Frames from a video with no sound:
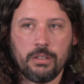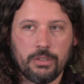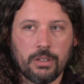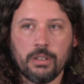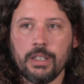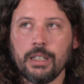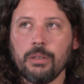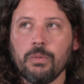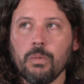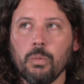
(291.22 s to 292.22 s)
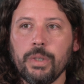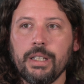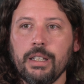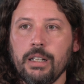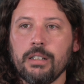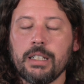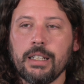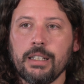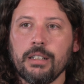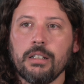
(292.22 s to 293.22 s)
Certainly we
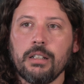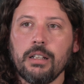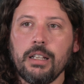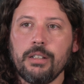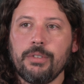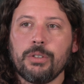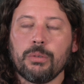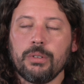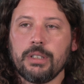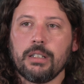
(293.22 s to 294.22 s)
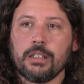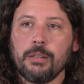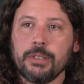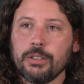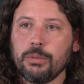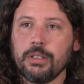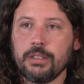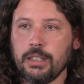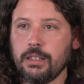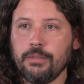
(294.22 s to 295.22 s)
entertain individuals that are coming to
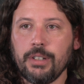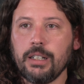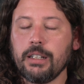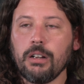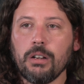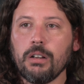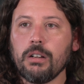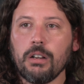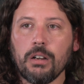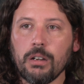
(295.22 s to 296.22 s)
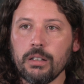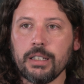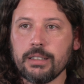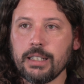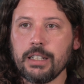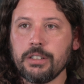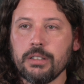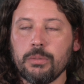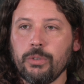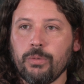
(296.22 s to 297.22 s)
us at the very early
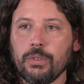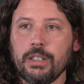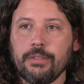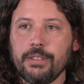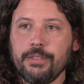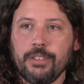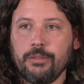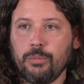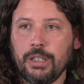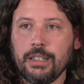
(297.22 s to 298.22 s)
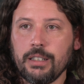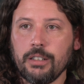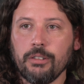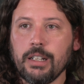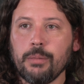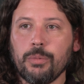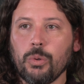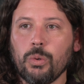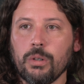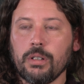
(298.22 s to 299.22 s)
stages before they've even planted a grape
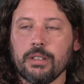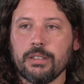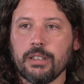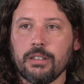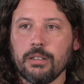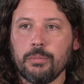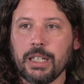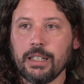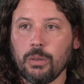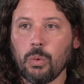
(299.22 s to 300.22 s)
or considered making